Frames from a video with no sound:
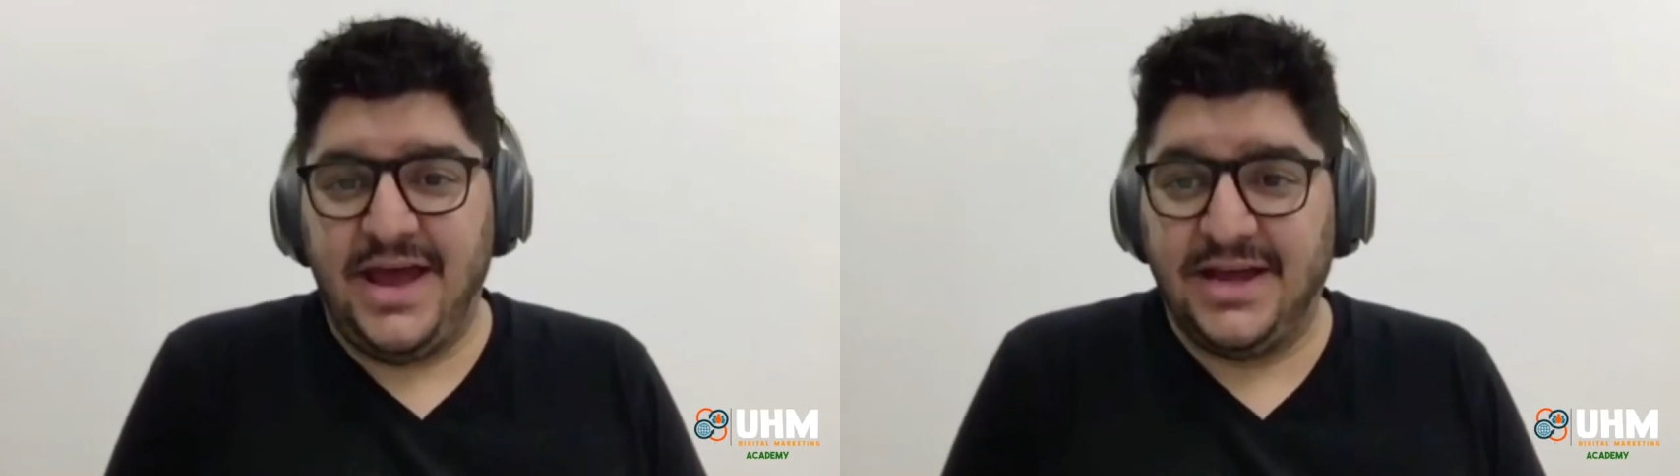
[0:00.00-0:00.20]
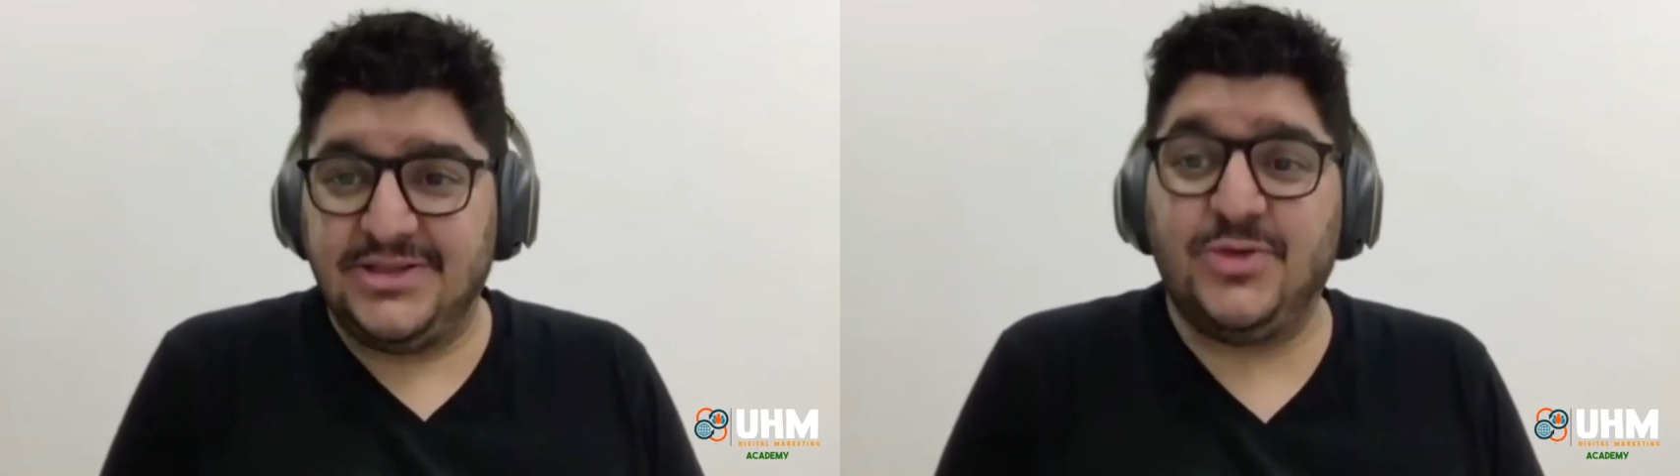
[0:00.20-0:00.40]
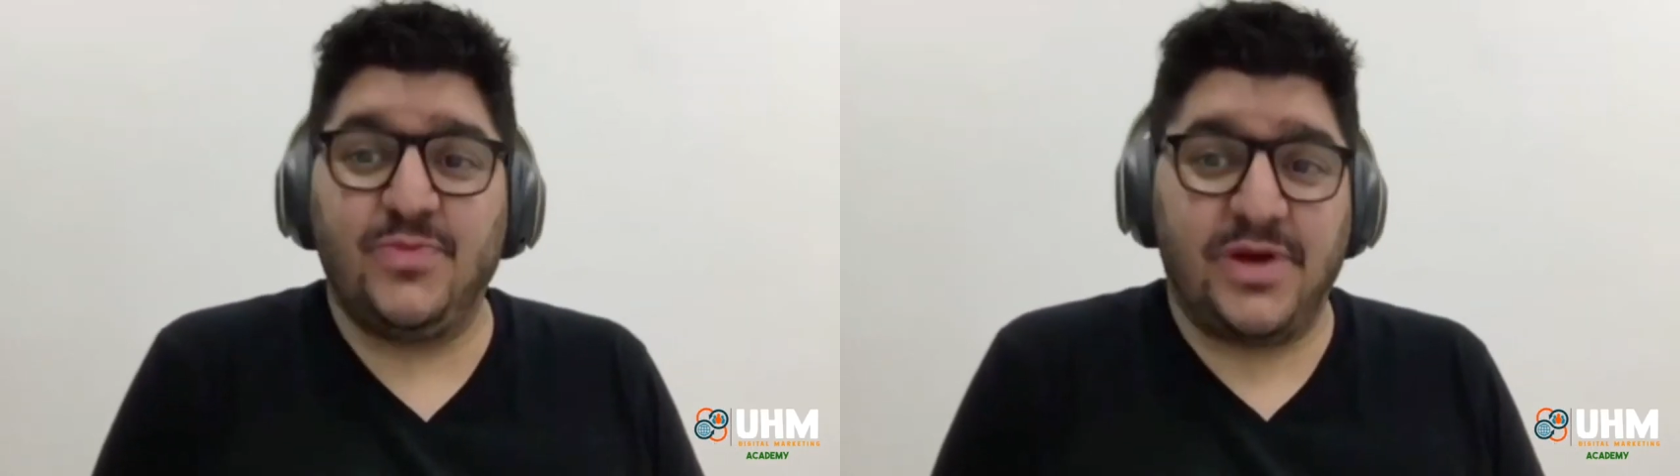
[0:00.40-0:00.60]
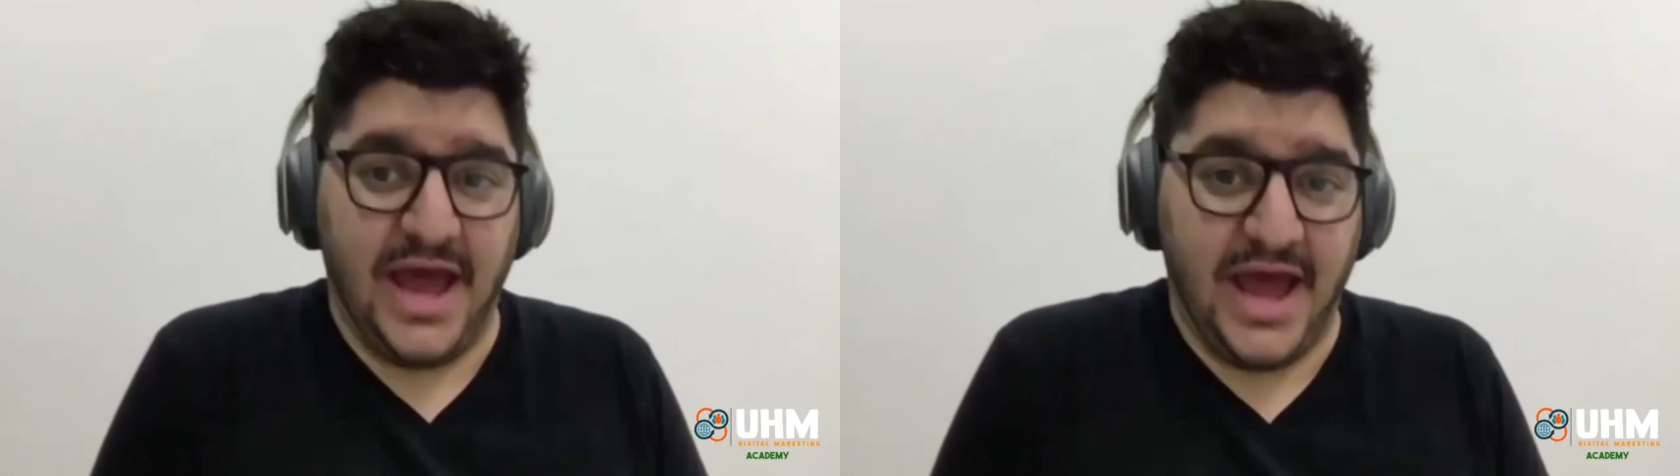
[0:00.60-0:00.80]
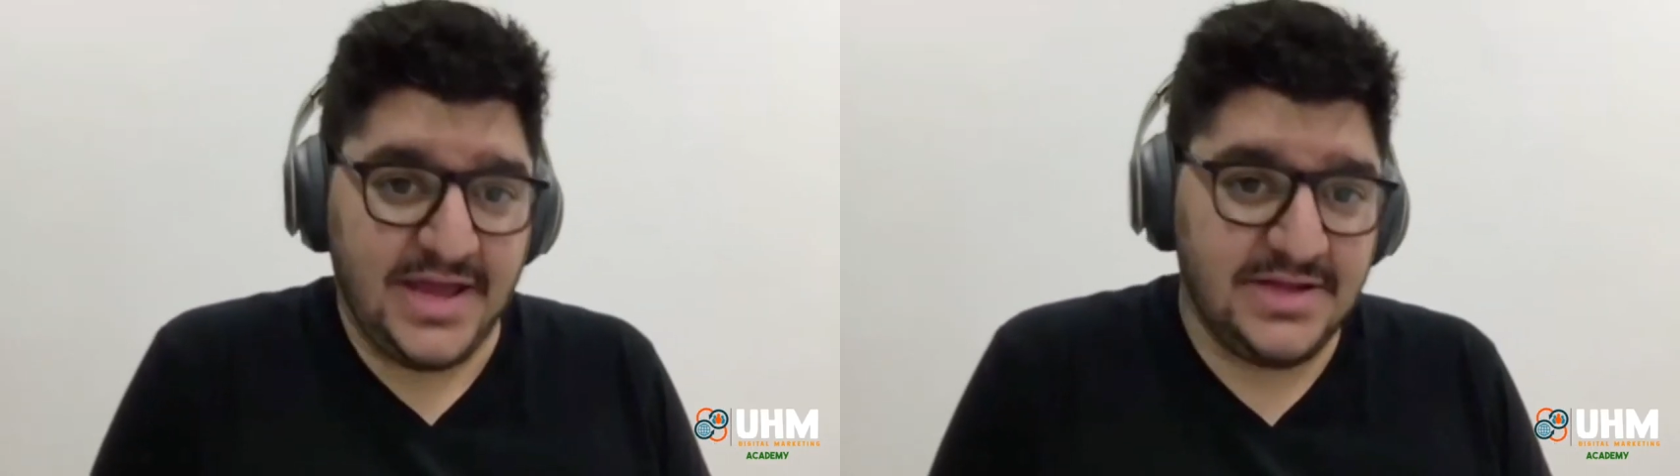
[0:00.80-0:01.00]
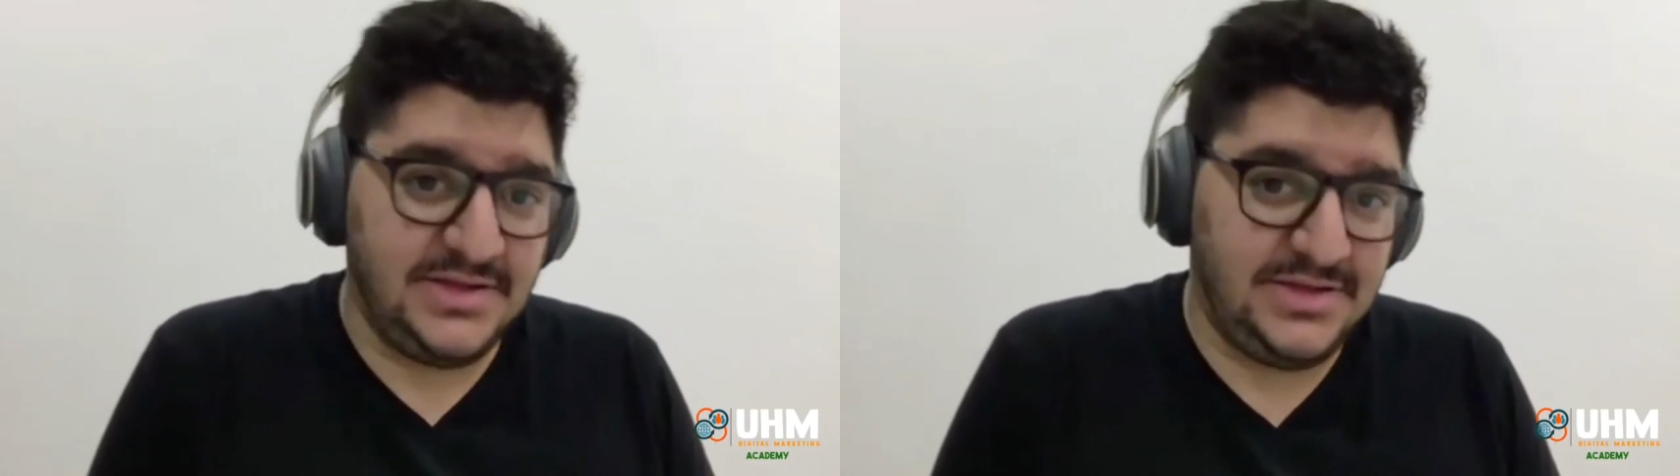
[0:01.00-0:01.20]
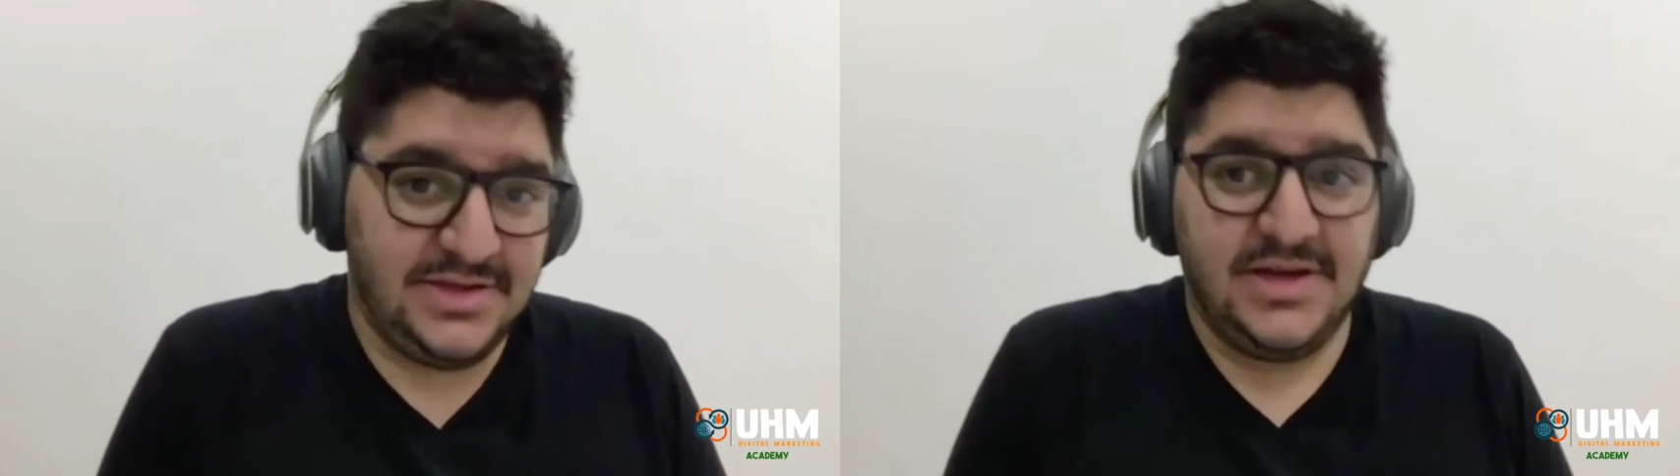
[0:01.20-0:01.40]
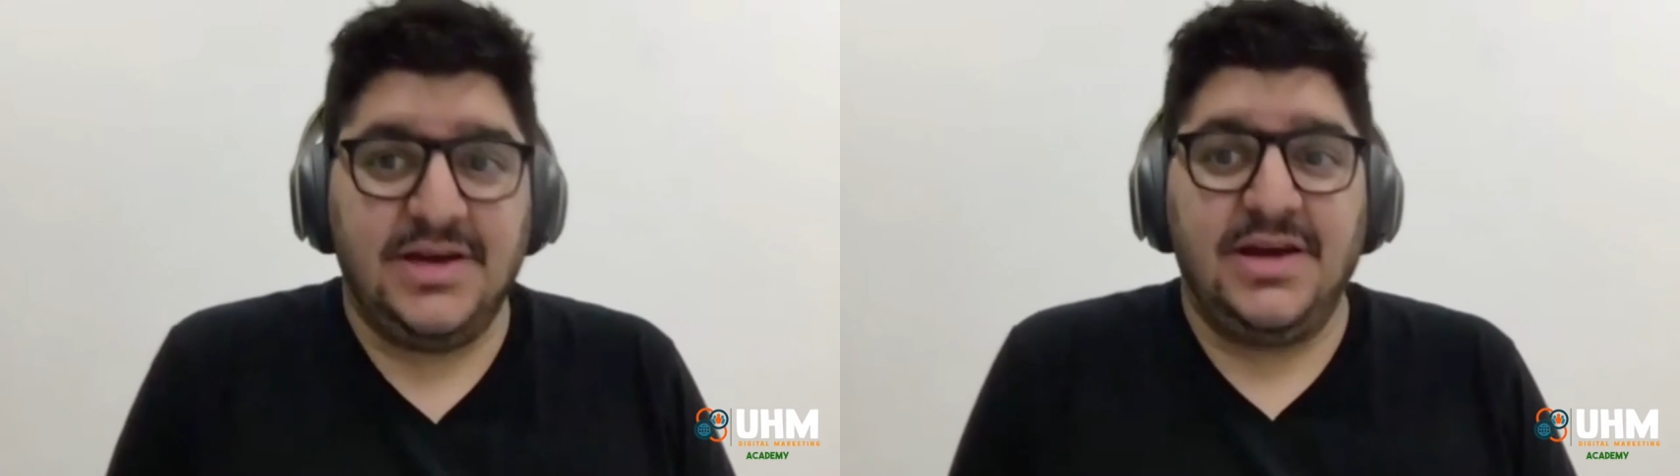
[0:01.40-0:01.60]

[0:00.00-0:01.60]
had some clients.